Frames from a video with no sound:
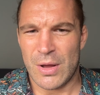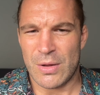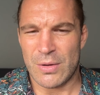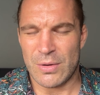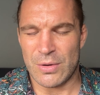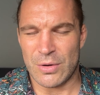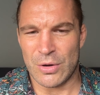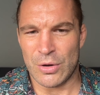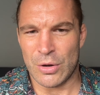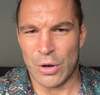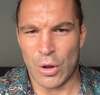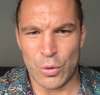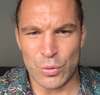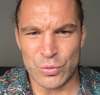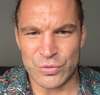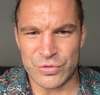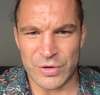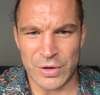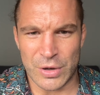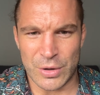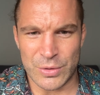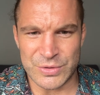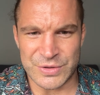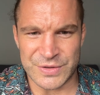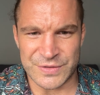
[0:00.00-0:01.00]
loads and
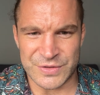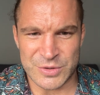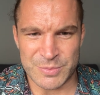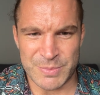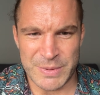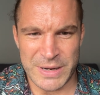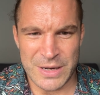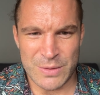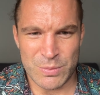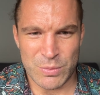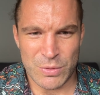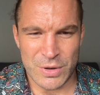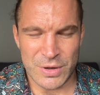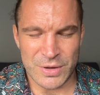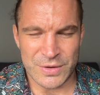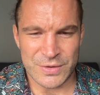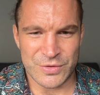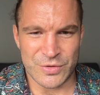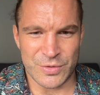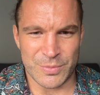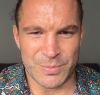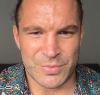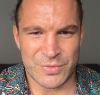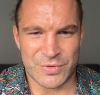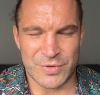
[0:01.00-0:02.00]
loads of speed work
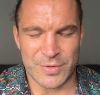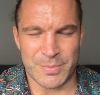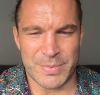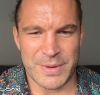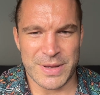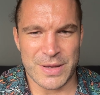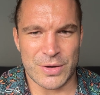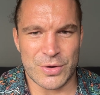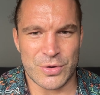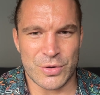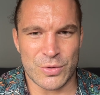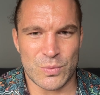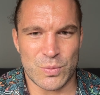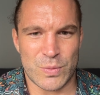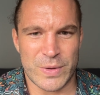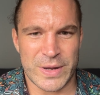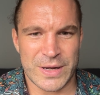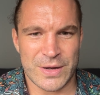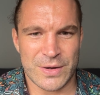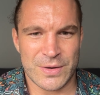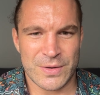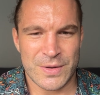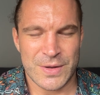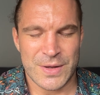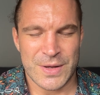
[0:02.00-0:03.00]
to be a good
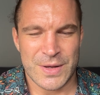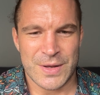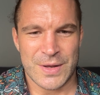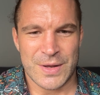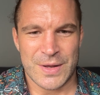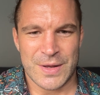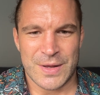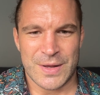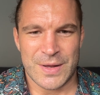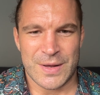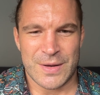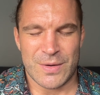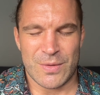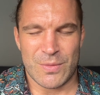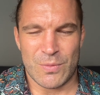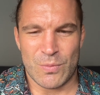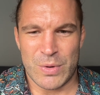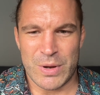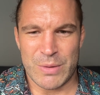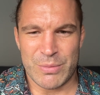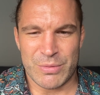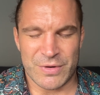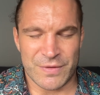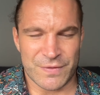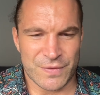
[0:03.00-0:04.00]
winger," we
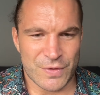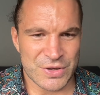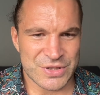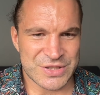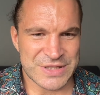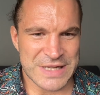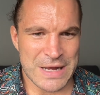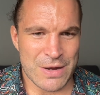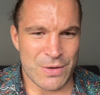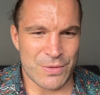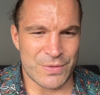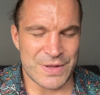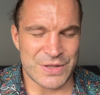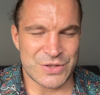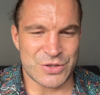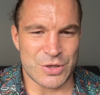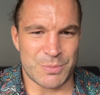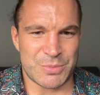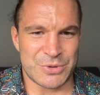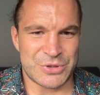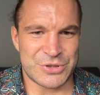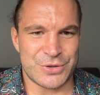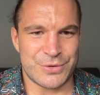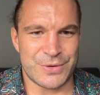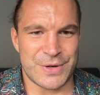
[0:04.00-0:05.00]
would have lost out on this
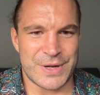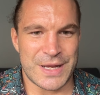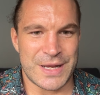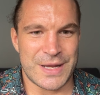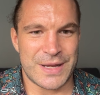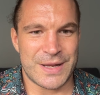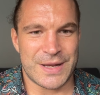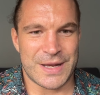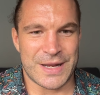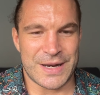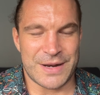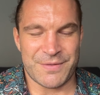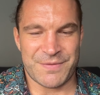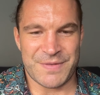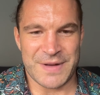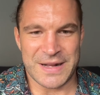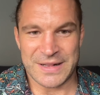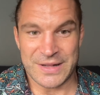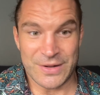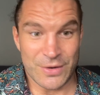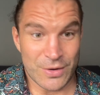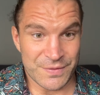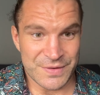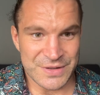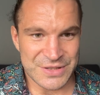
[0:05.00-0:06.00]
opportunity. And in fact,
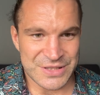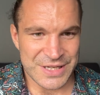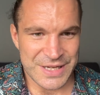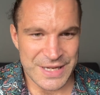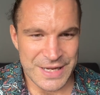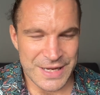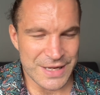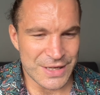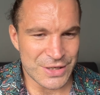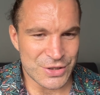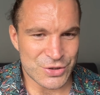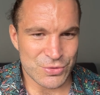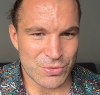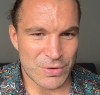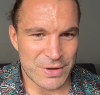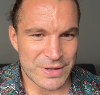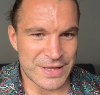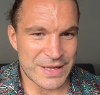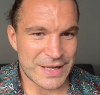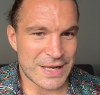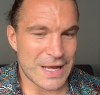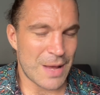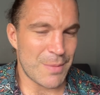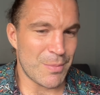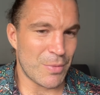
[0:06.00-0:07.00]
obviously, he enjoyed the
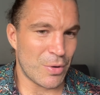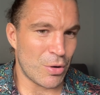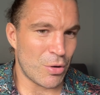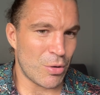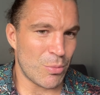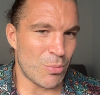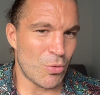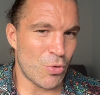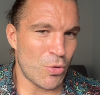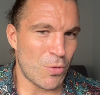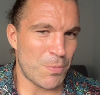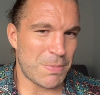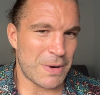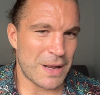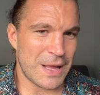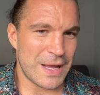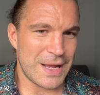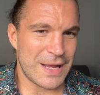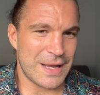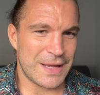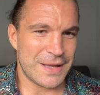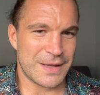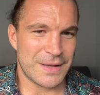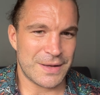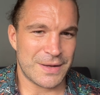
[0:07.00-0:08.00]
game a lot more
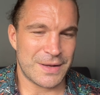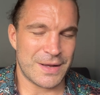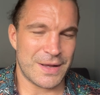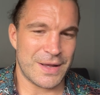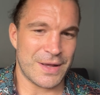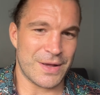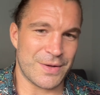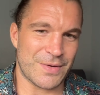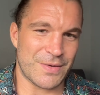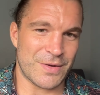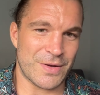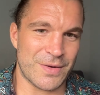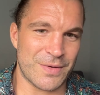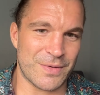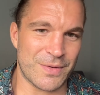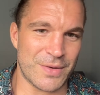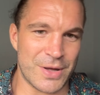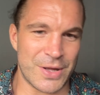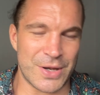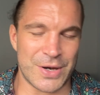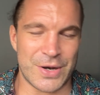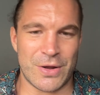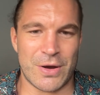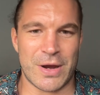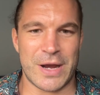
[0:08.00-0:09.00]
playing
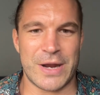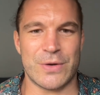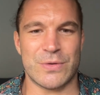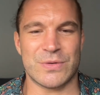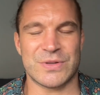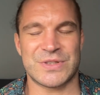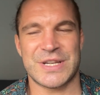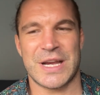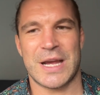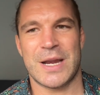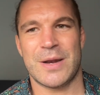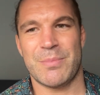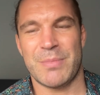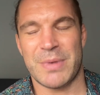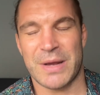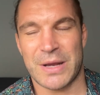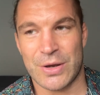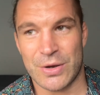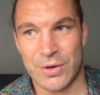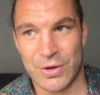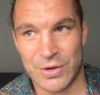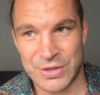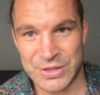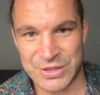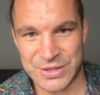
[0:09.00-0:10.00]
at 9 or 10
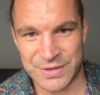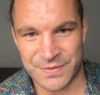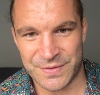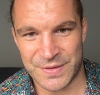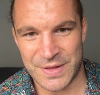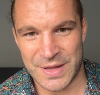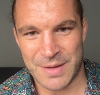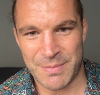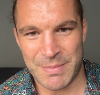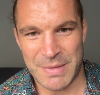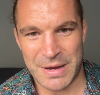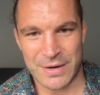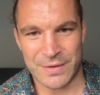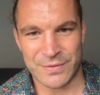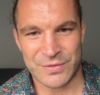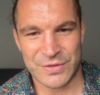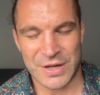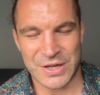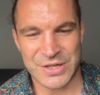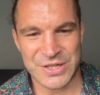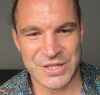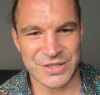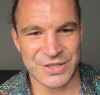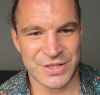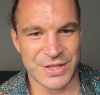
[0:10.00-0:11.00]
because of the amount of
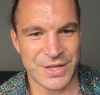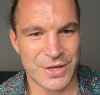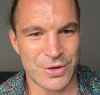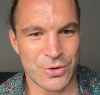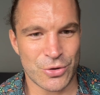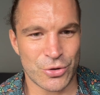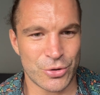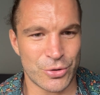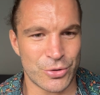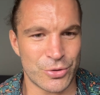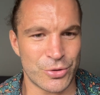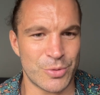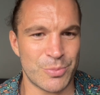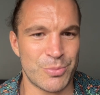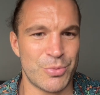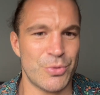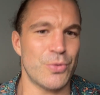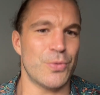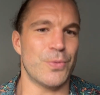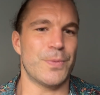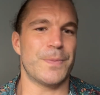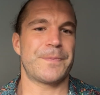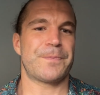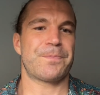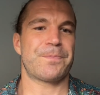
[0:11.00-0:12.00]
touches that he got on the
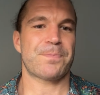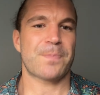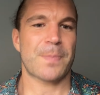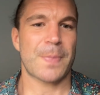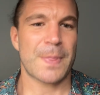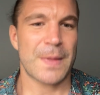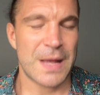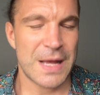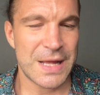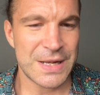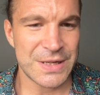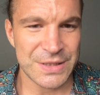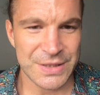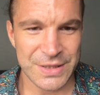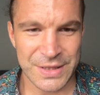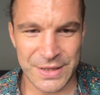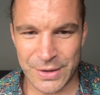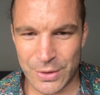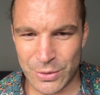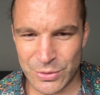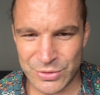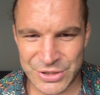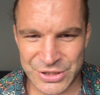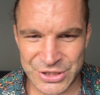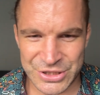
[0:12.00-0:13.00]
ball. And
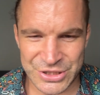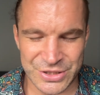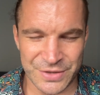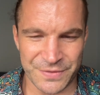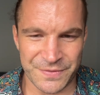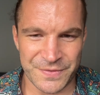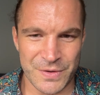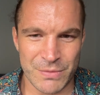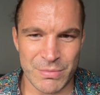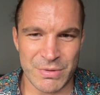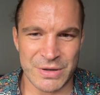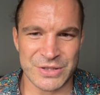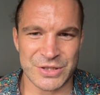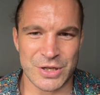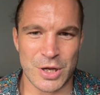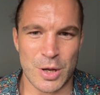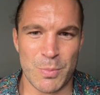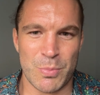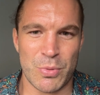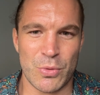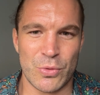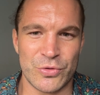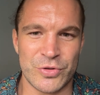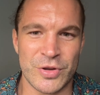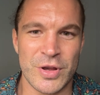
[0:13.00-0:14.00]
those are just a few
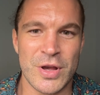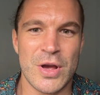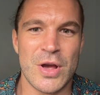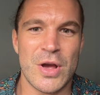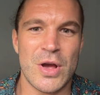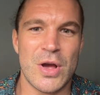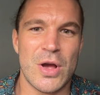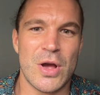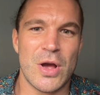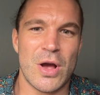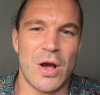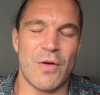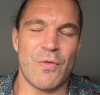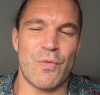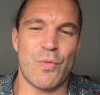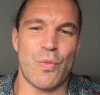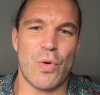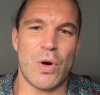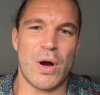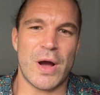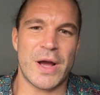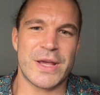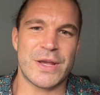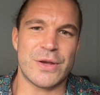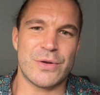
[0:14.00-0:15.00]
examples of
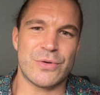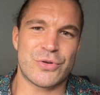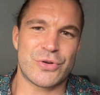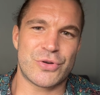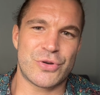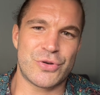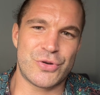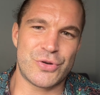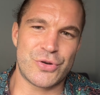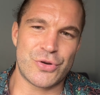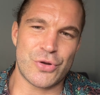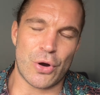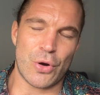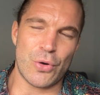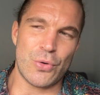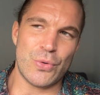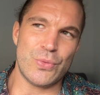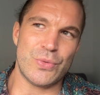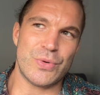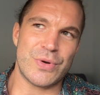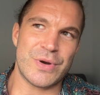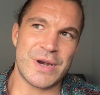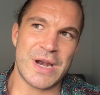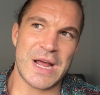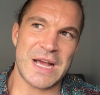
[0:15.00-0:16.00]
why you don't
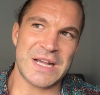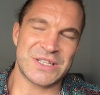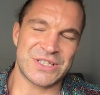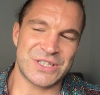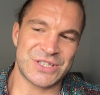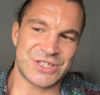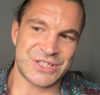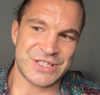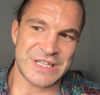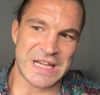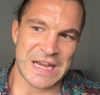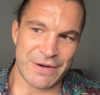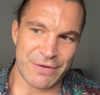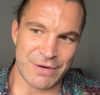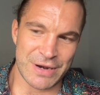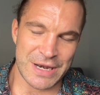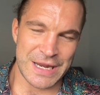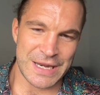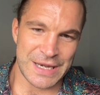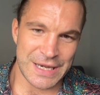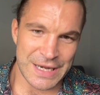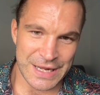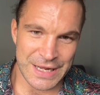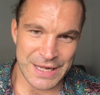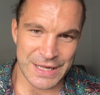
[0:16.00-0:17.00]
necessarily
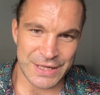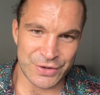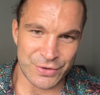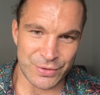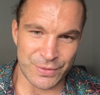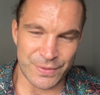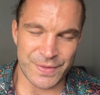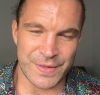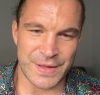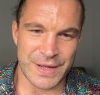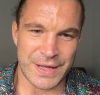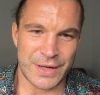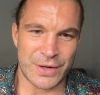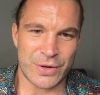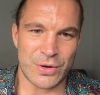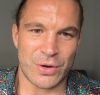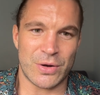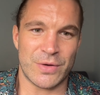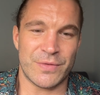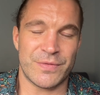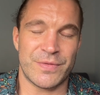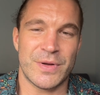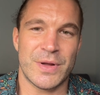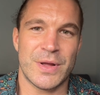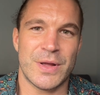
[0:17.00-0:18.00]
need to think
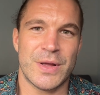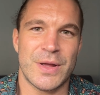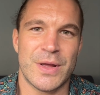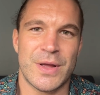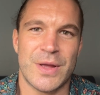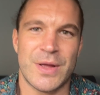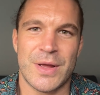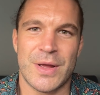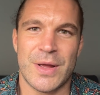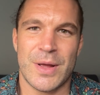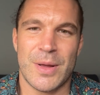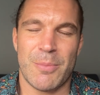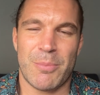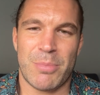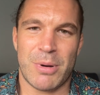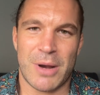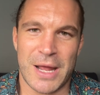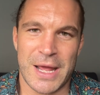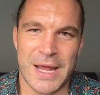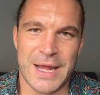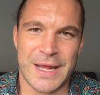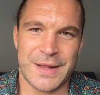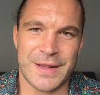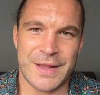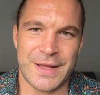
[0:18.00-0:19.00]
of
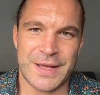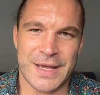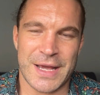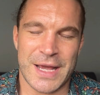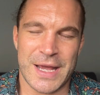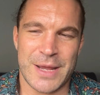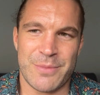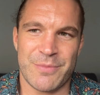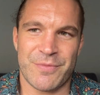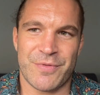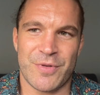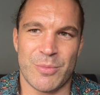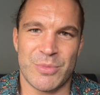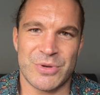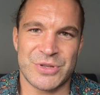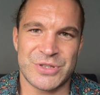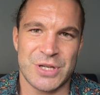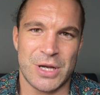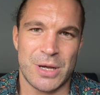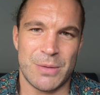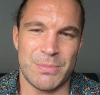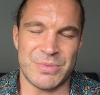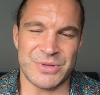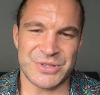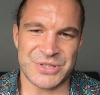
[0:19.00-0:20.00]
playing the game from a
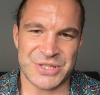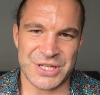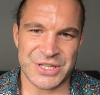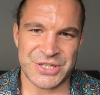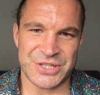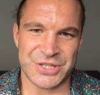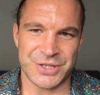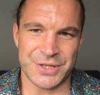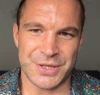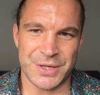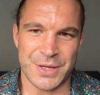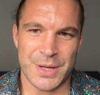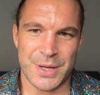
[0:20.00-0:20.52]
certain position.